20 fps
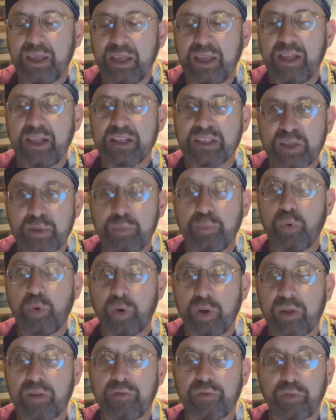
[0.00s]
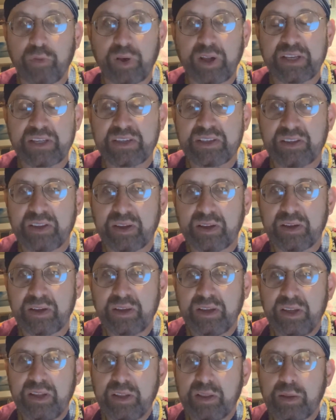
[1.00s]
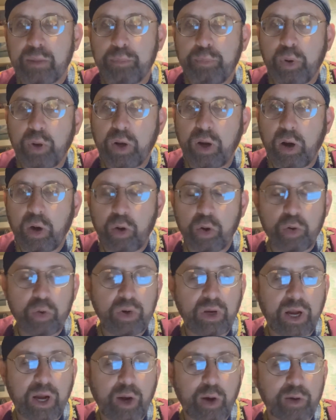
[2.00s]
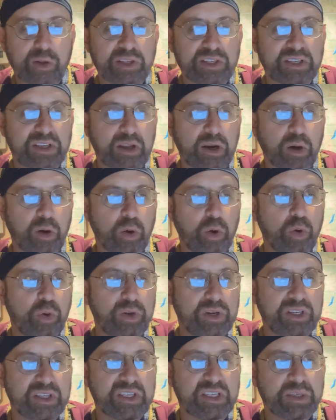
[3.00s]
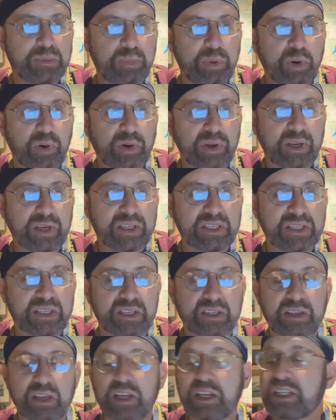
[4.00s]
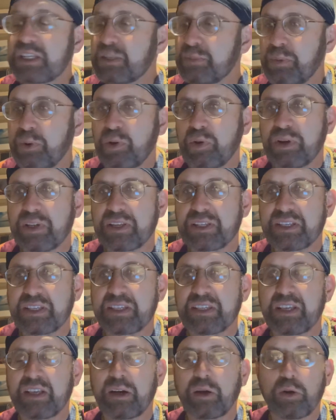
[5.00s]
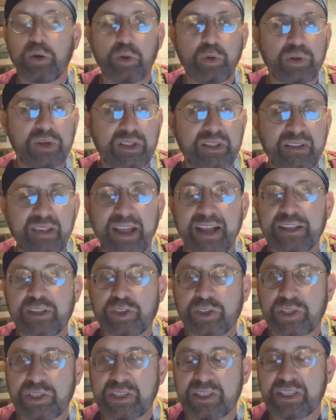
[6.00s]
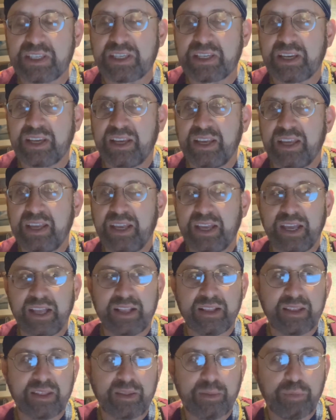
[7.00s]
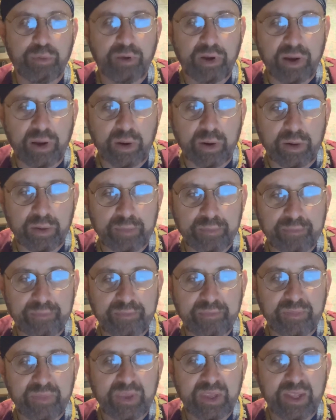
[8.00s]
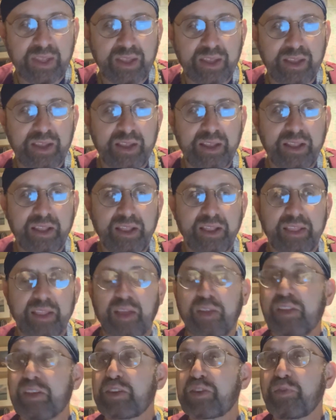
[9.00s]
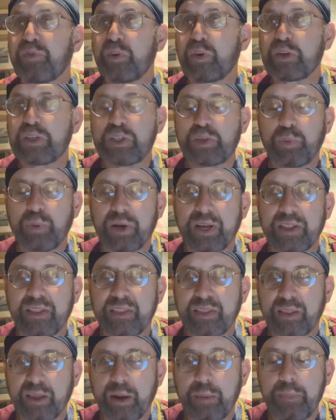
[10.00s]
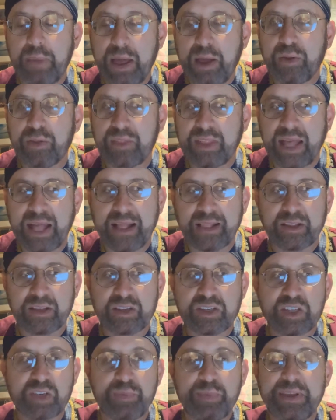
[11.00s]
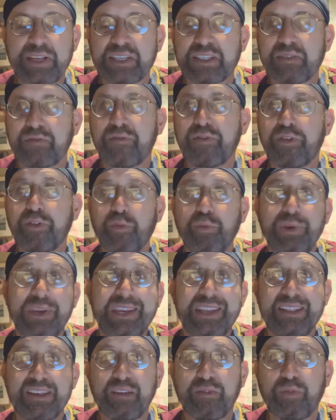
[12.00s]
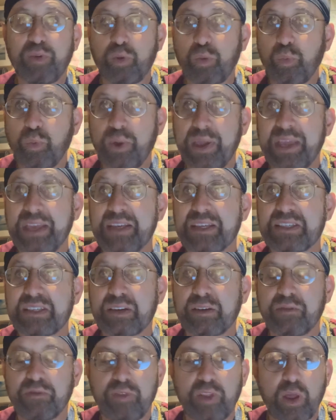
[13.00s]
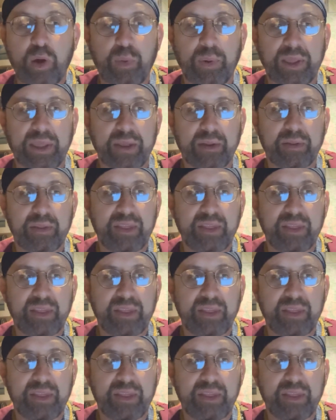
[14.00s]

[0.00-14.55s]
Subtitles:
it's important for us to put our own hearts and our own experiences and our own intentions into the prayer. Now, this first one about knowledge speaks of three different ways of knowing: